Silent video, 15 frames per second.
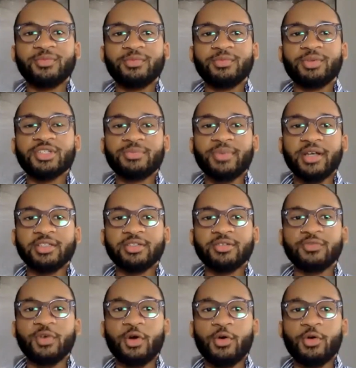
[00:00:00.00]

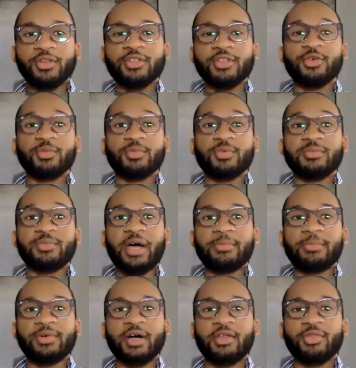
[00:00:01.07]
perspective on the school to prison
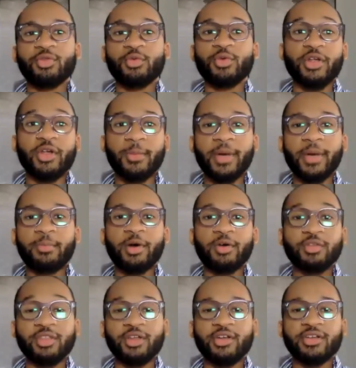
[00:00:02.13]
pipeline through hearing about
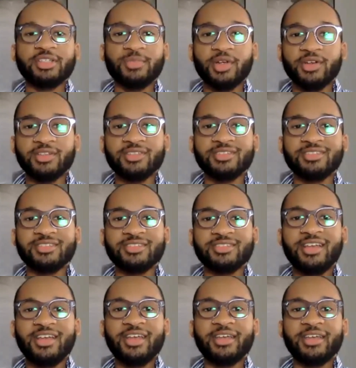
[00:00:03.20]
both of their experiences.
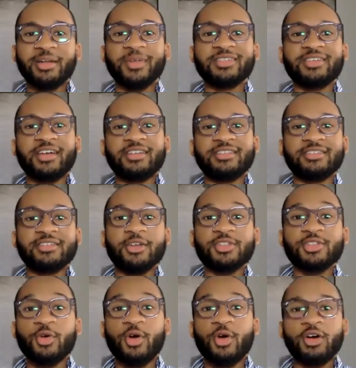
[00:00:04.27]
And I'm excited to talk
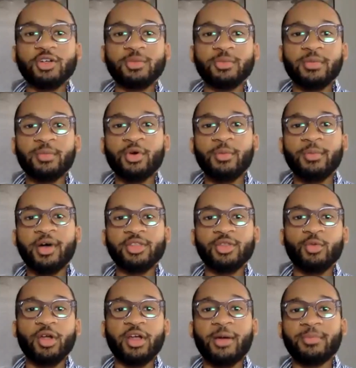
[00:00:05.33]
to you all a little bit more about the
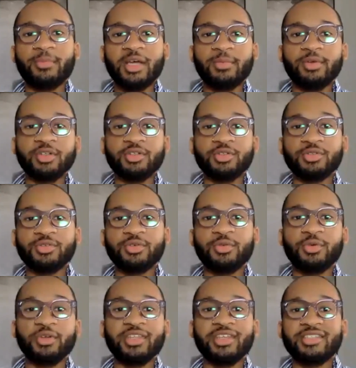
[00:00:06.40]
work I've been able to do
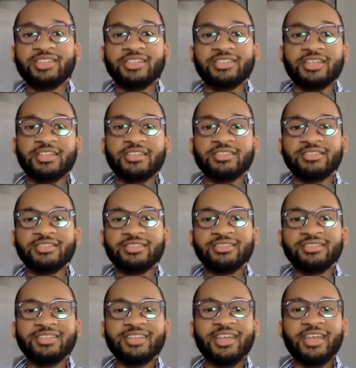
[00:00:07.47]
with NJJN.
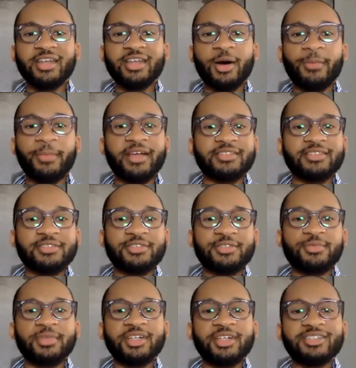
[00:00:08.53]
And I'll pass it to
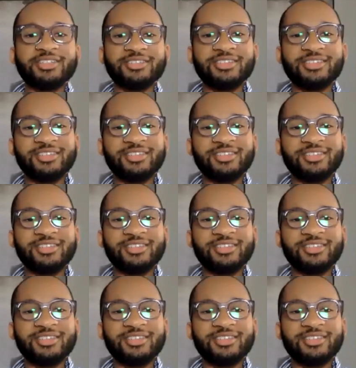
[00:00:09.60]
Melissa.